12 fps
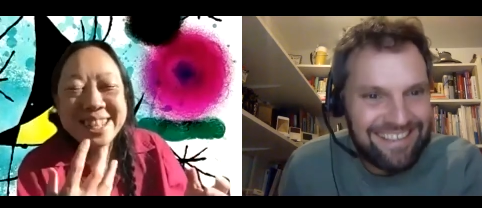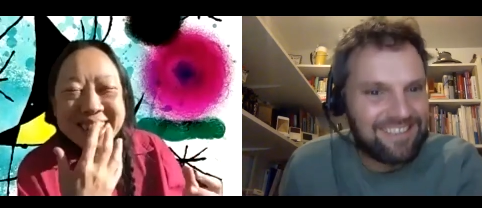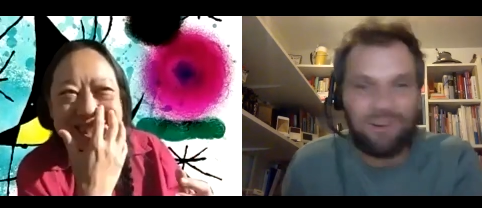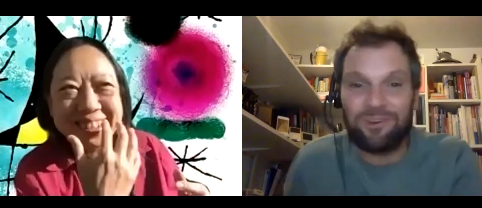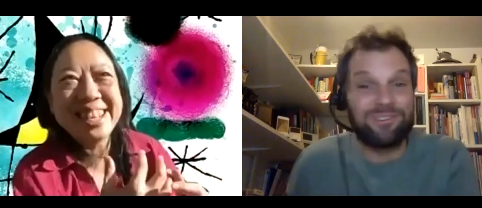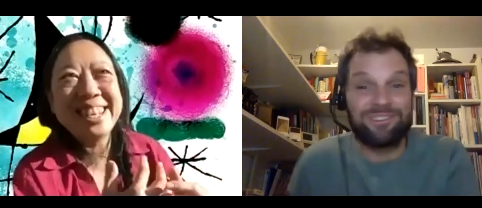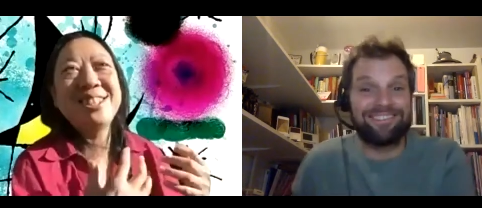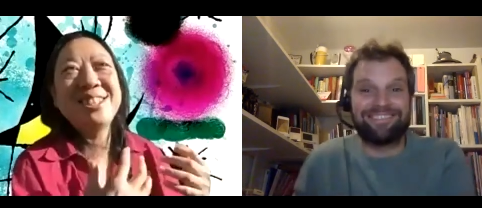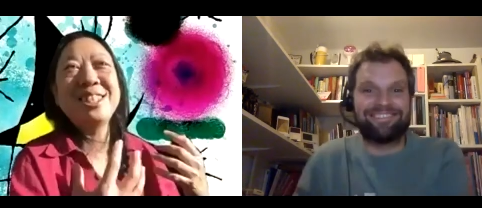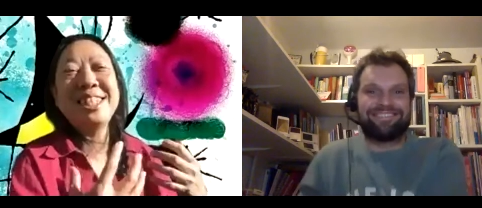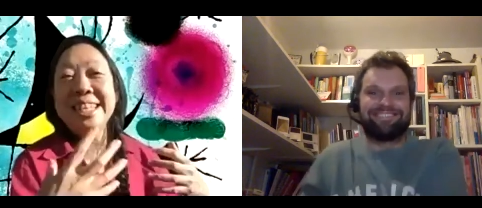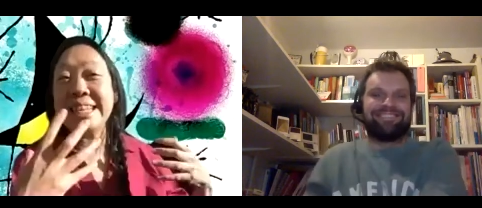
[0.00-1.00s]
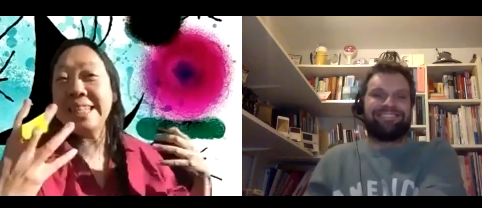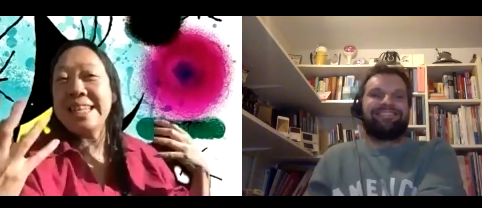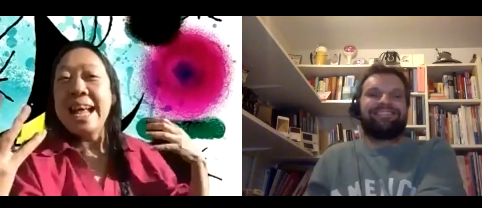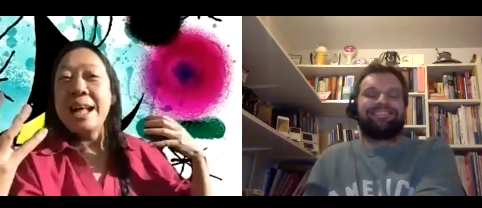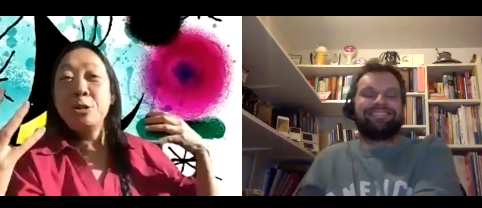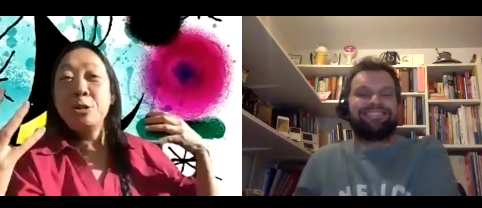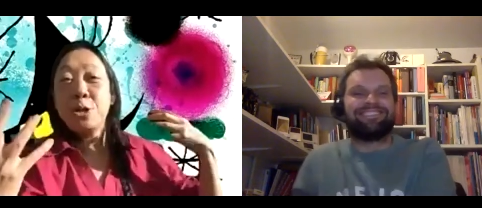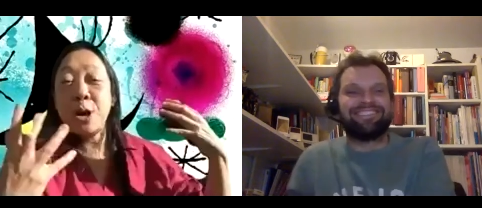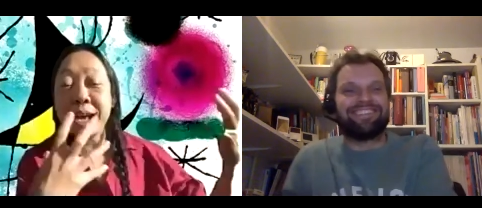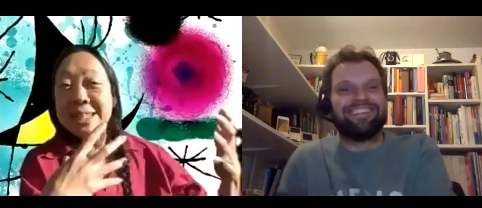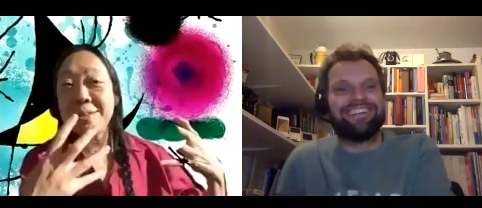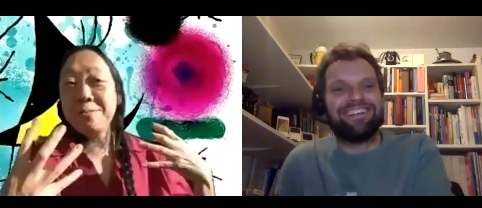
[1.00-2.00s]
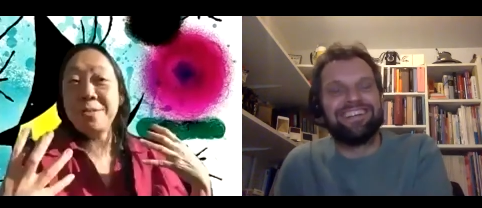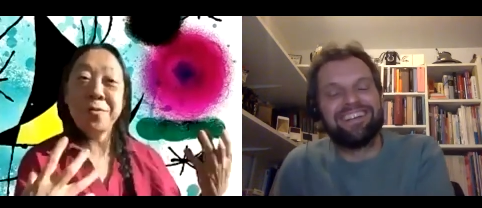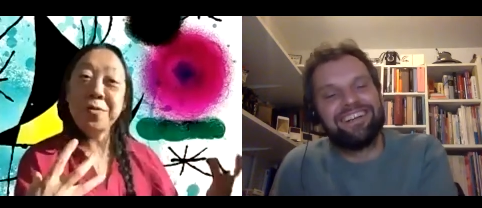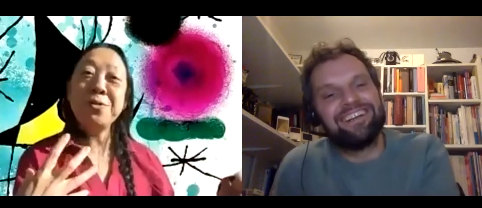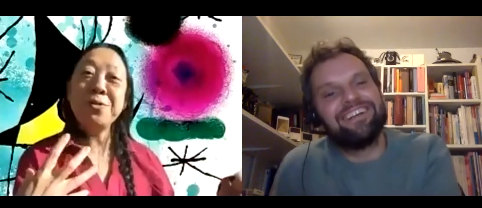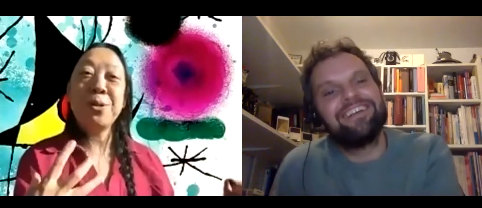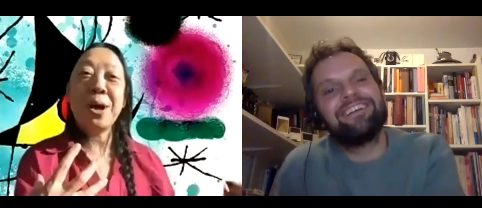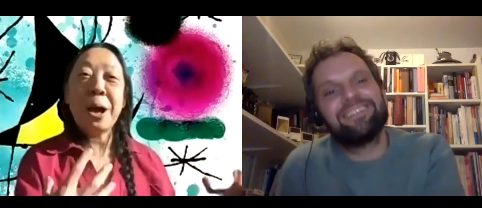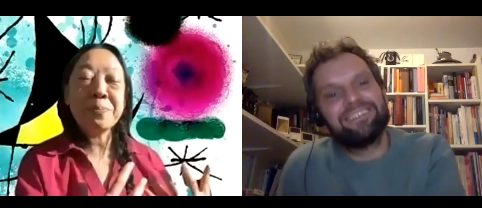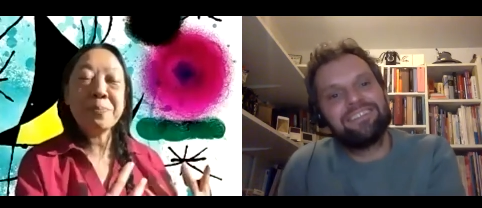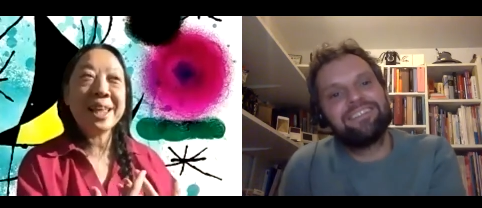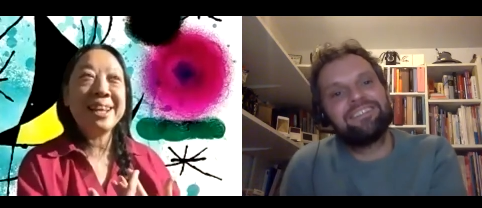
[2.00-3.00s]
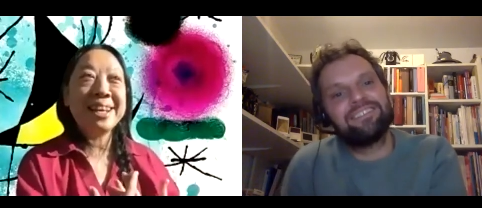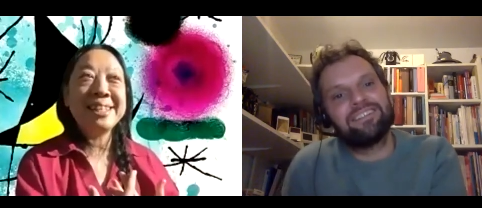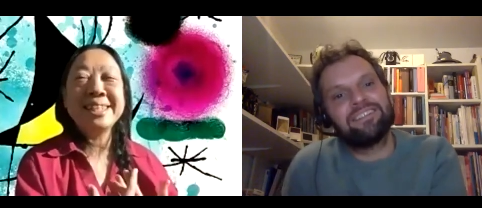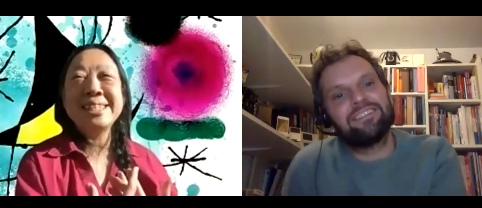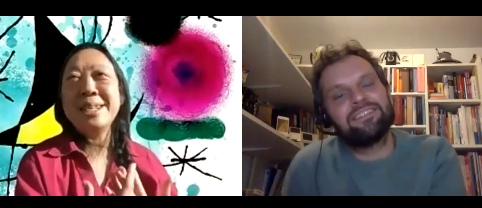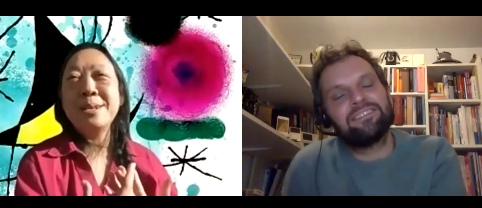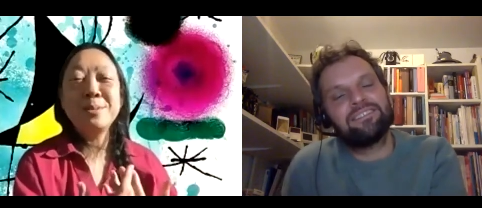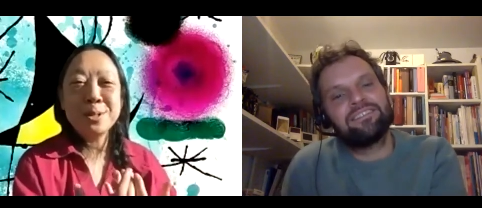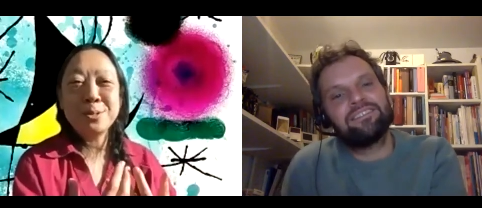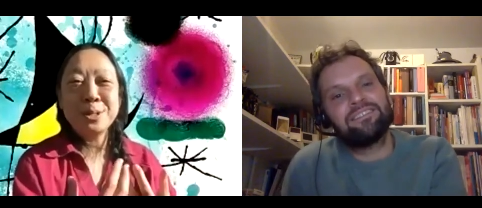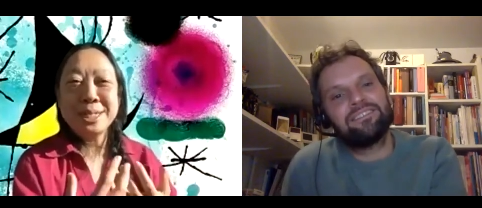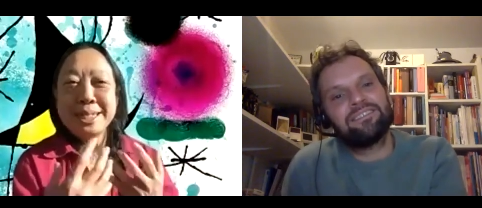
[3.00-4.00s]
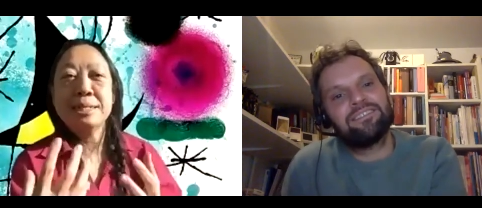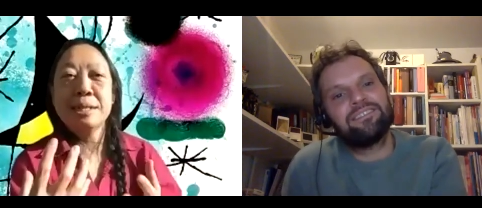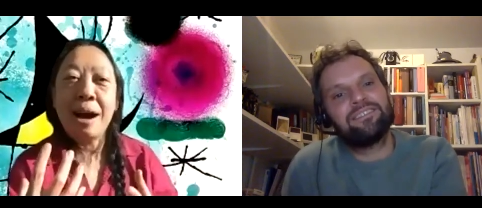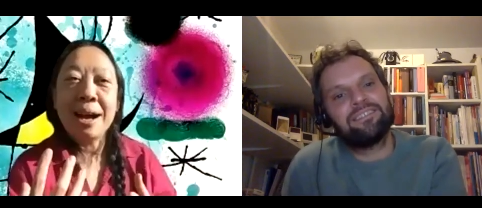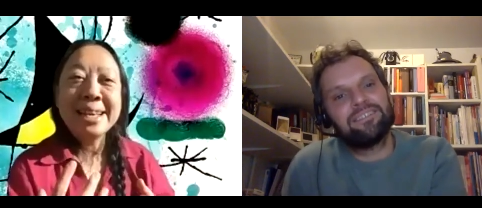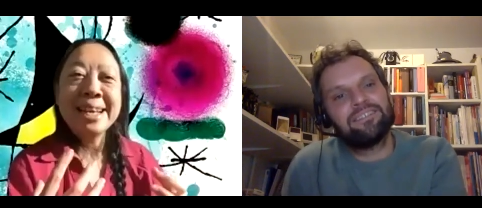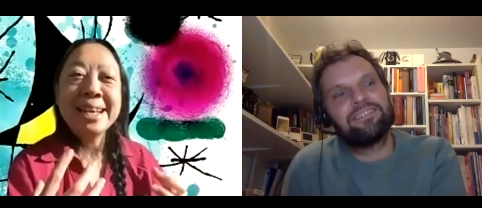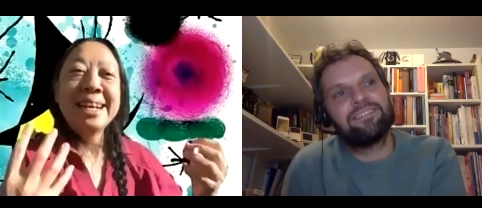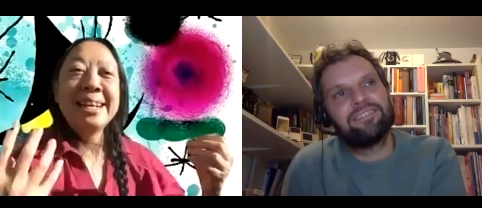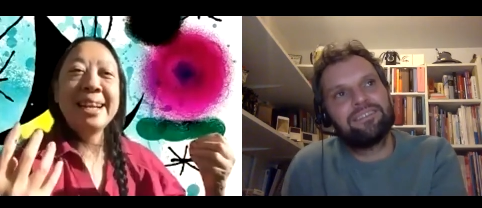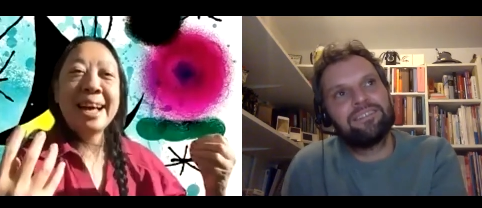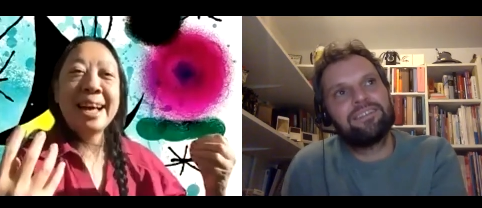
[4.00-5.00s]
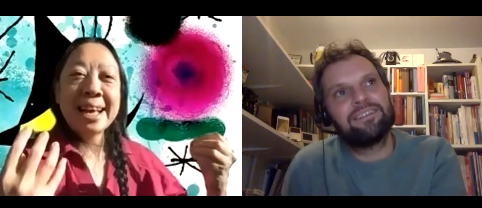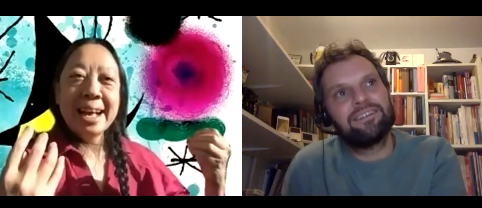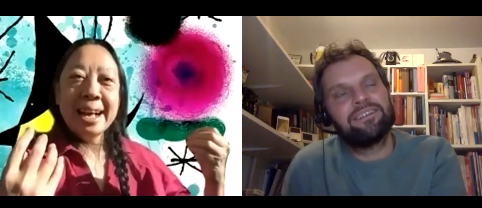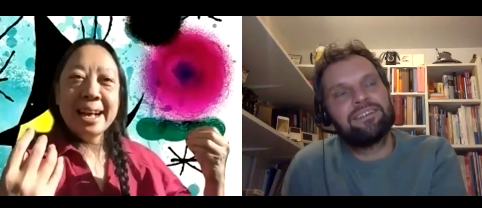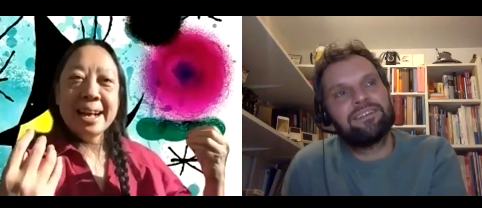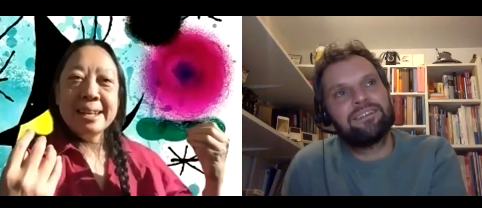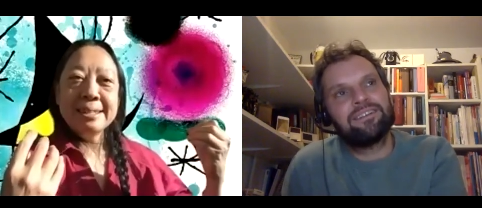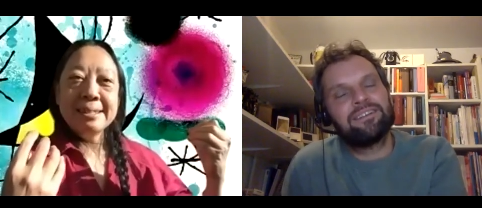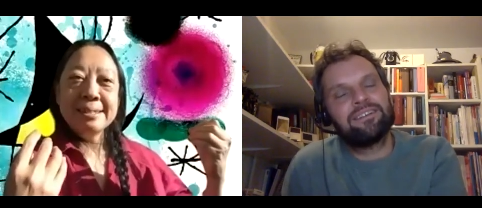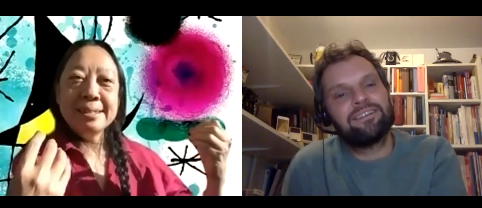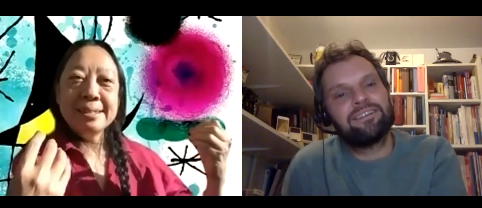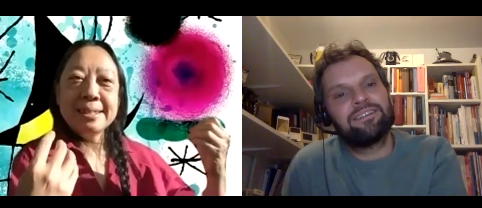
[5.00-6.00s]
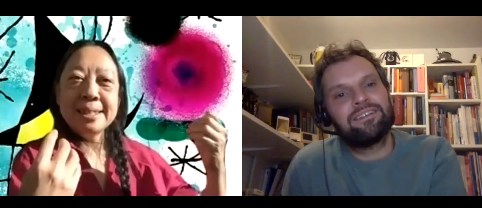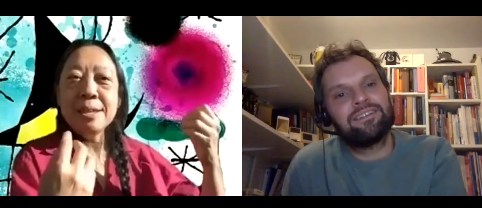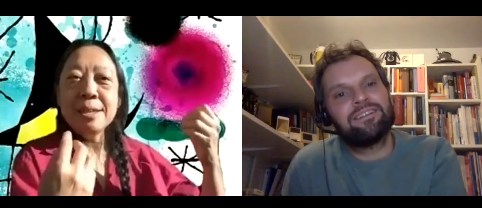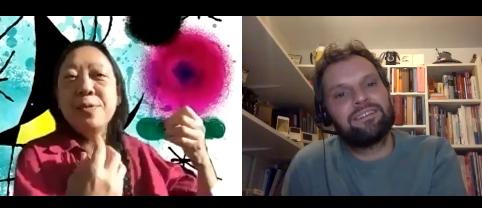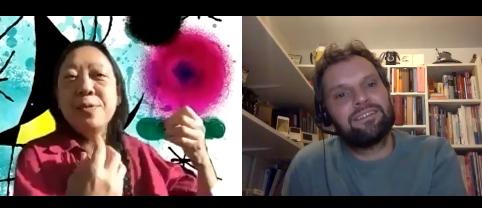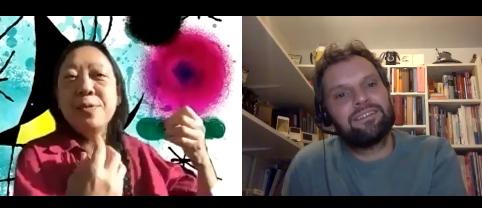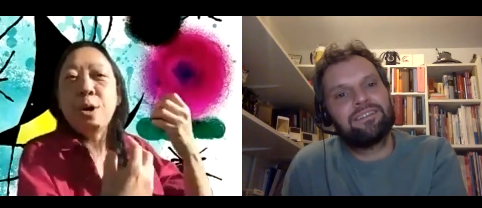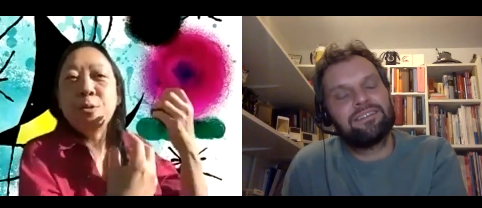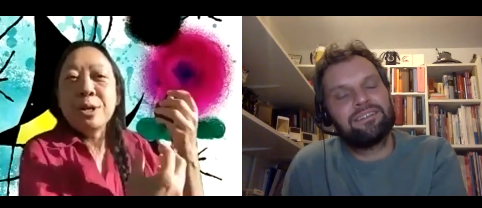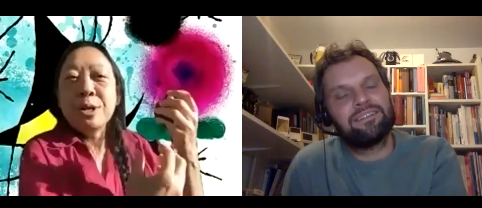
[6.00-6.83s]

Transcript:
Speaker 1: you, are no. interested in trying different food, right? And I think same thing with design. Like, if you already